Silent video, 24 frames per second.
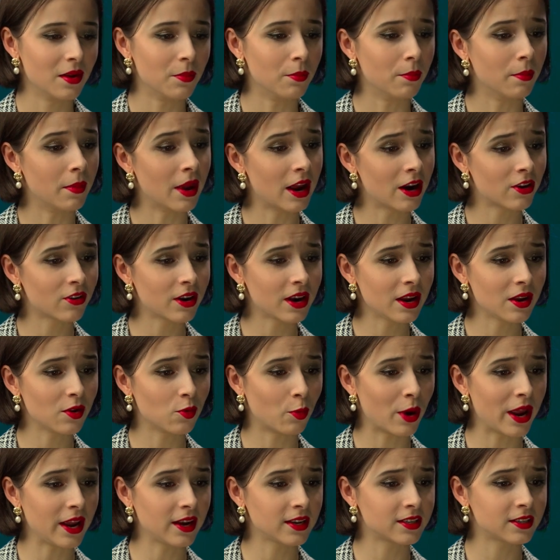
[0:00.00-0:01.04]
Mary
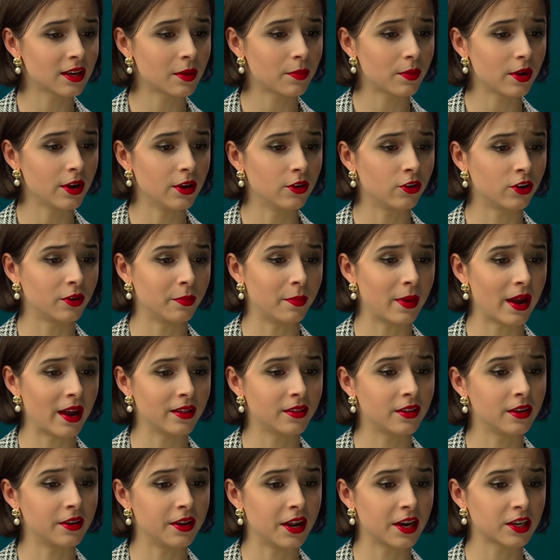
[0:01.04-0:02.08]
wakes up in her bed
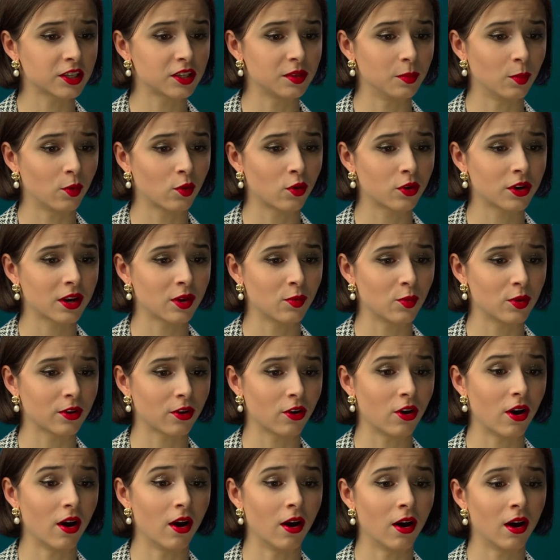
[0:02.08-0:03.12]
the next morning with
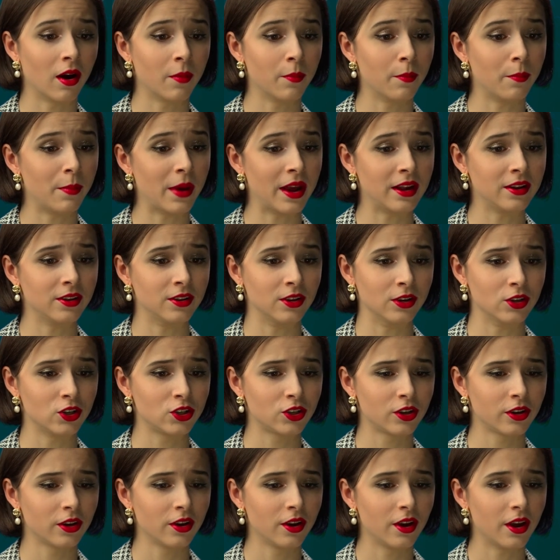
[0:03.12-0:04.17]
her arm
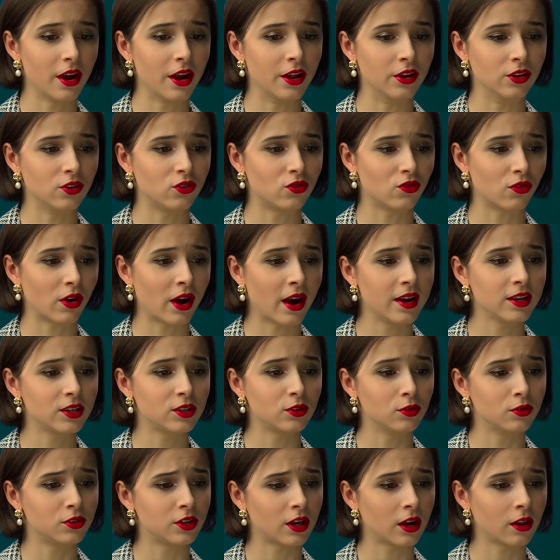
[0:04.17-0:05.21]
bandaged and tries
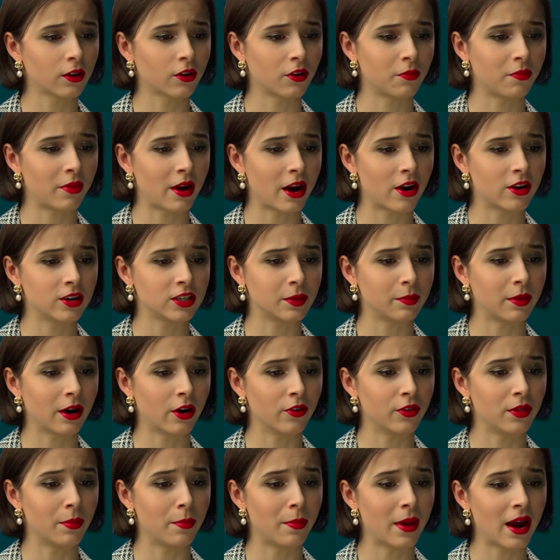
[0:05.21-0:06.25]
to tell her parents
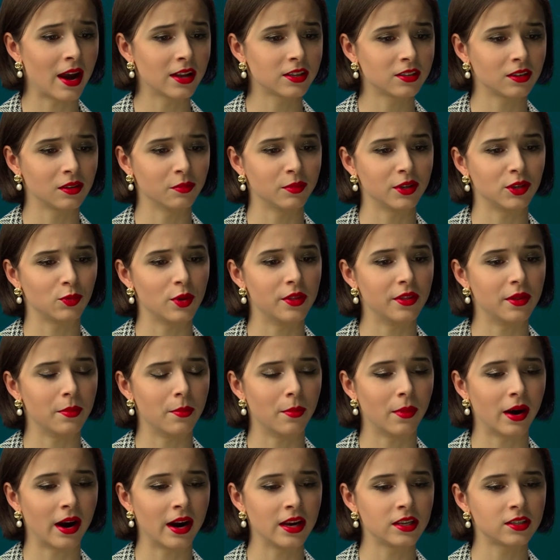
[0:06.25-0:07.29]
about the battle between the
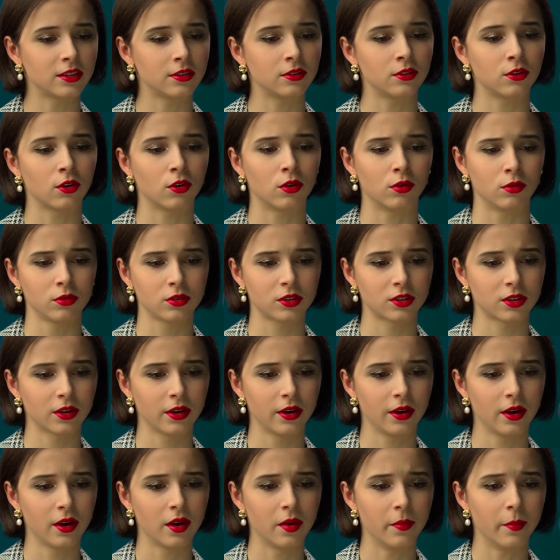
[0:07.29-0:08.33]
mice and dolls,
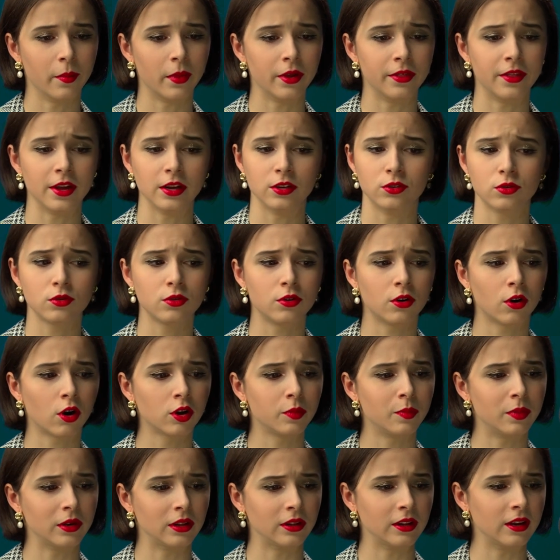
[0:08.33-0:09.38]
but they do
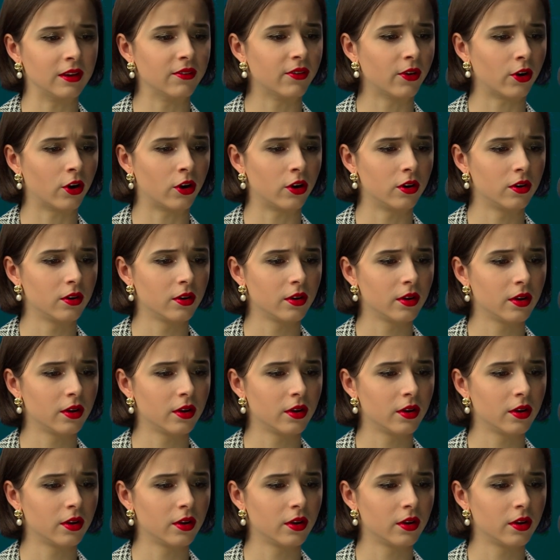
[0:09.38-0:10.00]
not believe her.